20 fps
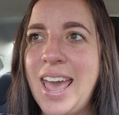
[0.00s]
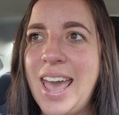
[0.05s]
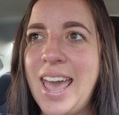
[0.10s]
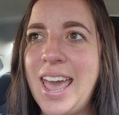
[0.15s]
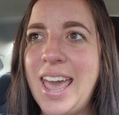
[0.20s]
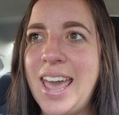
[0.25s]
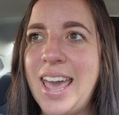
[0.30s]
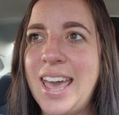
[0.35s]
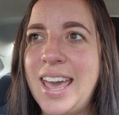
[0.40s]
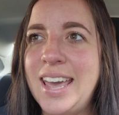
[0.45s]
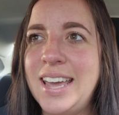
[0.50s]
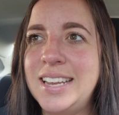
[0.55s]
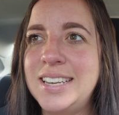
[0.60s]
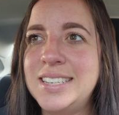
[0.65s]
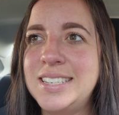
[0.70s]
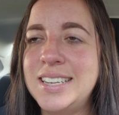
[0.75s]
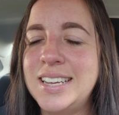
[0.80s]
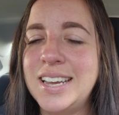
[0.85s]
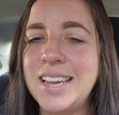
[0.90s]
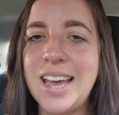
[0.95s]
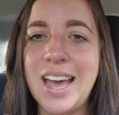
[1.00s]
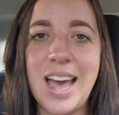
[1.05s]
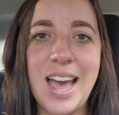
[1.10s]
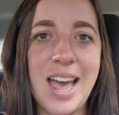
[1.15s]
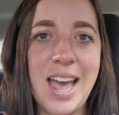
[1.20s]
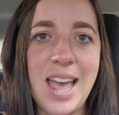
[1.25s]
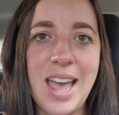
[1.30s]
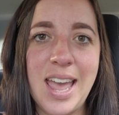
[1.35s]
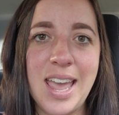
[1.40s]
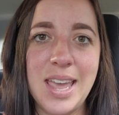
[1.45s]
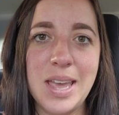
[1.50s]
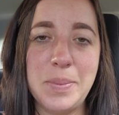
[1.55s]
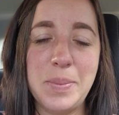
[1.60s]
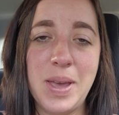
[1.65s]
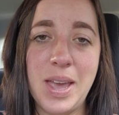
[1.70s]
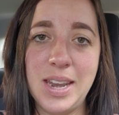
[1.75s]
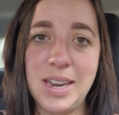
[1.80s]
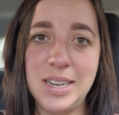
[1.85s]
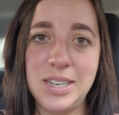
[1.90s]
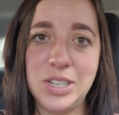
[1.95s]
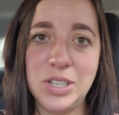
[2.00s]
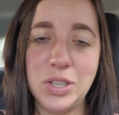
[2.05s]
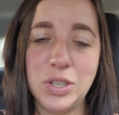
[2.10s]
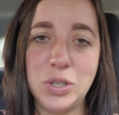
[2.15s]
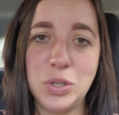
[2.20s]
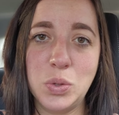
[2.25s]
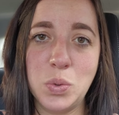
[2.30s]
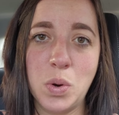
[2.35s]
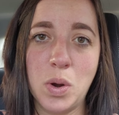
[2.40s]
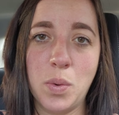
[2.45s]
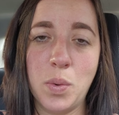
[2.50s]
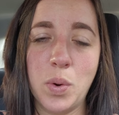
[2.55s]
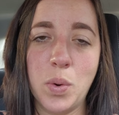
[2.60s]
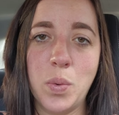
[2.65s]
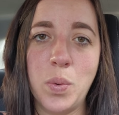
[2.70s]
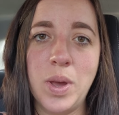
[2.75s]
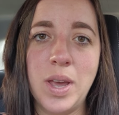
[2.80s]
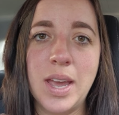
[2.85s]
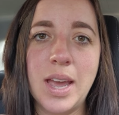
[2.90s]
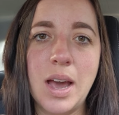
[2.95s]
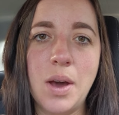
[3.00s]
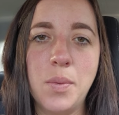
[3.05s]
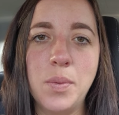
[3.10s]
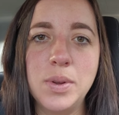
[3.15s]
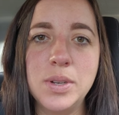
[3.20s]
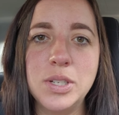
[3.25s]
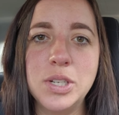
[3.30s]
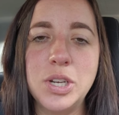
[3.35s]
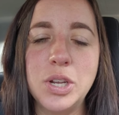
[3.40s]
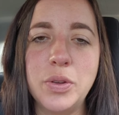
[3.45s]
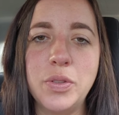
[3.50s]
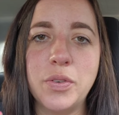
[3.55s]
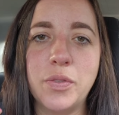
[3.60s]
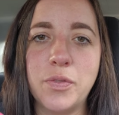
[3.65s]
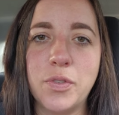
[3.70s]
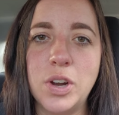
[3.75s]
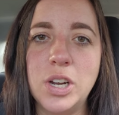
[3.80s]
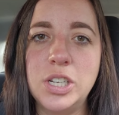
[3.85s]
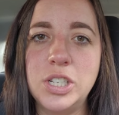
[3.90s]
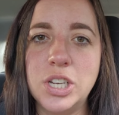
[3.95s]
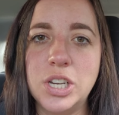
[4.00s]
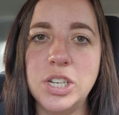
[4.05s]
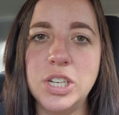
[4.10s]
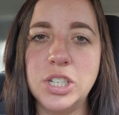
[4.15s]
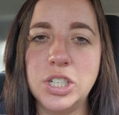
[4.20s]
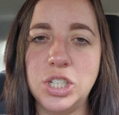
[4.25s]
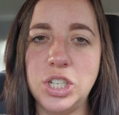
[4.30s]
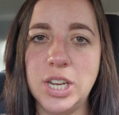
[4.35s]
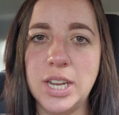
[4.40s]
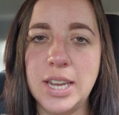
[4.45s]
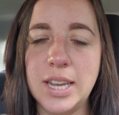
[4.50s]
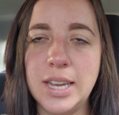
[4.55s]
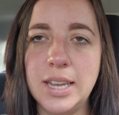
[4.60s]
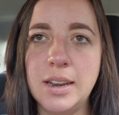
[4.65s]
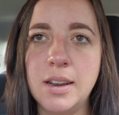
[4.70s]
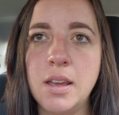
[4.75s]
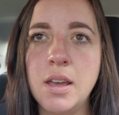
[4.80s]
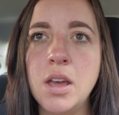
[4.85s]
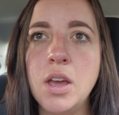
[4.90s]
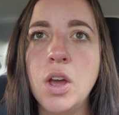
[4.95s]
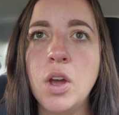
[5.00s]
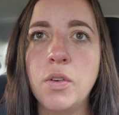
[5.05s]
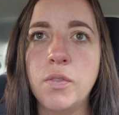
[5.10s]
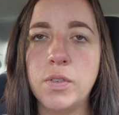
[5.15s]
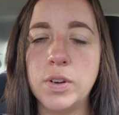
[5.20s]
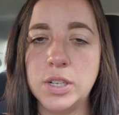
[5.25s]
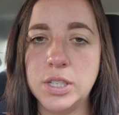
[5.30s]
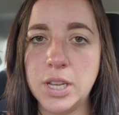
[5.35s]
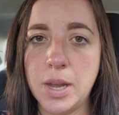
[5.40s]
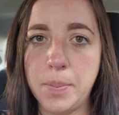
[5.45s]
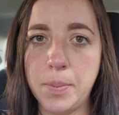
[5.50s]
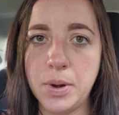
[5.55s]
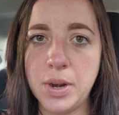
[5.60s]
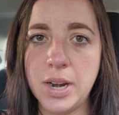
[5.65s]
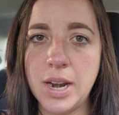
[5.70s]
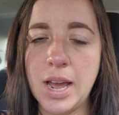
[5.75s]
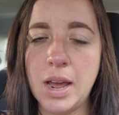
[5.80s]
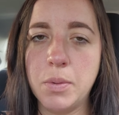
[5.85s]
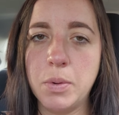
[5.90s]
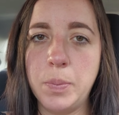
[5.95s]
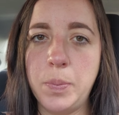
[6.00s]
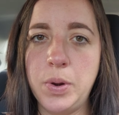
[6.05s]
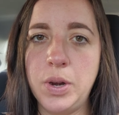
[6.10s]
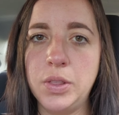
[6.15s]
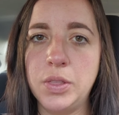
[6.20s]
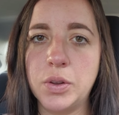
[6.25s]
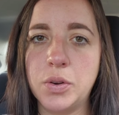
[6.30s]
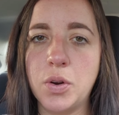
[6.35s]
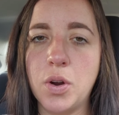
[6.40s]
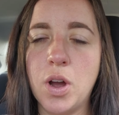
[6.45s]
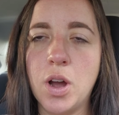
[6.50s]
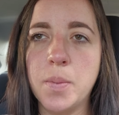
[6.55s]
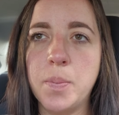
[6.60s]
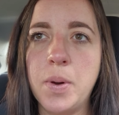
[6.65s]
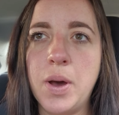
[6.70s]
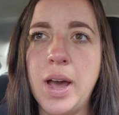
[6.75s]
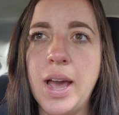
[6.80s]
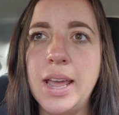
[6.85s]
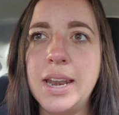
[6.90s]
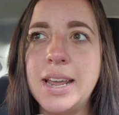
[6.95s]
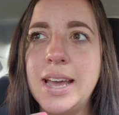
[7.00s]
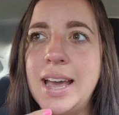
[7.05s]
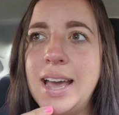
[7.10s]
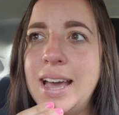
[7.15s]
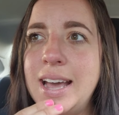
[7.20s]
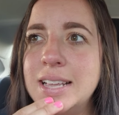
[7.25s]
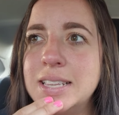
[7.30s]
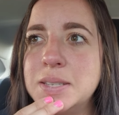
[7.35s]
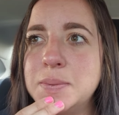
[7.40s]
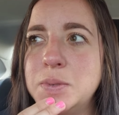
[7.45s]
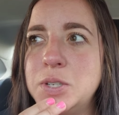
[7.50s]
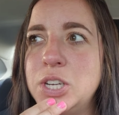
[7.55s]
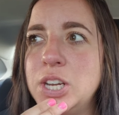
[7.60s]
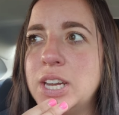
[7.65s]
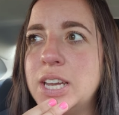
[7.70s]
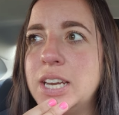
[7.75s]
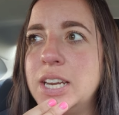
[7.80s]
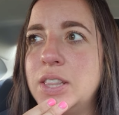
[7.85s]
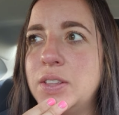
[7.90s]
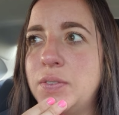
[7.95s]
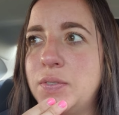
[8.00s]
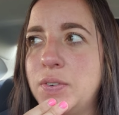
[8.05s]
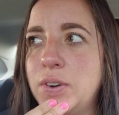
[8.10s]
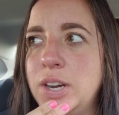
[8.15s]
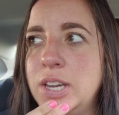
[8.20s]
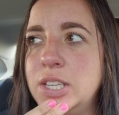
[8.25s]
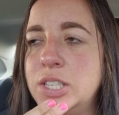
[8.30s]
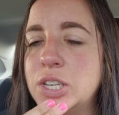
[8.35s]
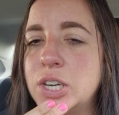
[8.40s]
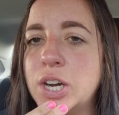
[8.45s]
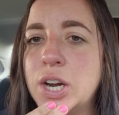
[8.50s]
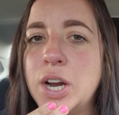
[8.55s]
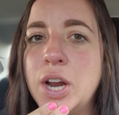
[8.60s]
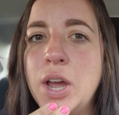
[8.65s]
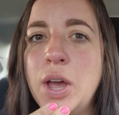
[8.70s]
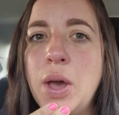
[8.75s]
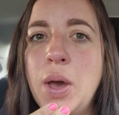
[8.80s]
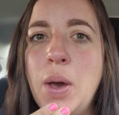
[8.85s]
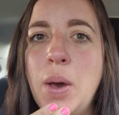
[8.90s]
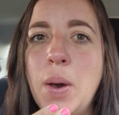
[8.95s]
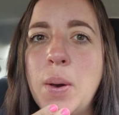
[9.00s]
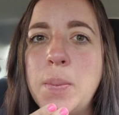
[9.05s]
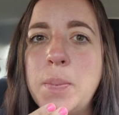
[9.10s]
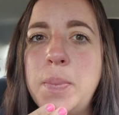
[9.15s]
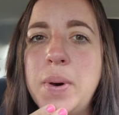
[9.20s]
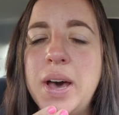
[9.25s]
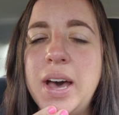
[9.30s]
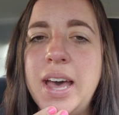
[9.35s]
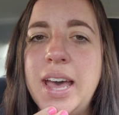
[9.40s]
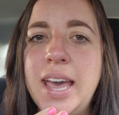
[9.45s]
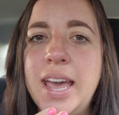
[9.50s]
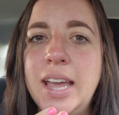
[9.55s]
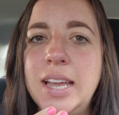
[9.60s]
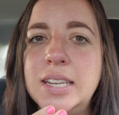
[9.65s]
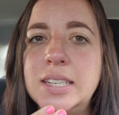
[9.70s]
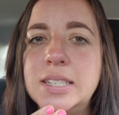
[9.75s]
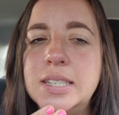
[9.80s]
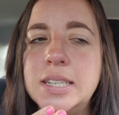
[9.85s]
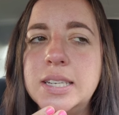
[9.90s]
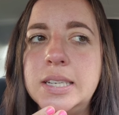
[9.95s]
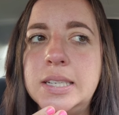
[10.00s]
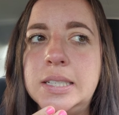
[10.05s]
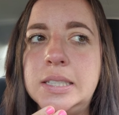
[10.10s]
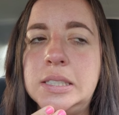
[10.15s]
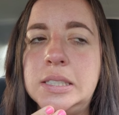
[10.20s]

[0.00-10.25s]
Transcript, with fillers: and i am headed to the store real quick i want to do the french onion chicken for supper tonight i want to put it in the crock pot and i had some chicken in the freezer but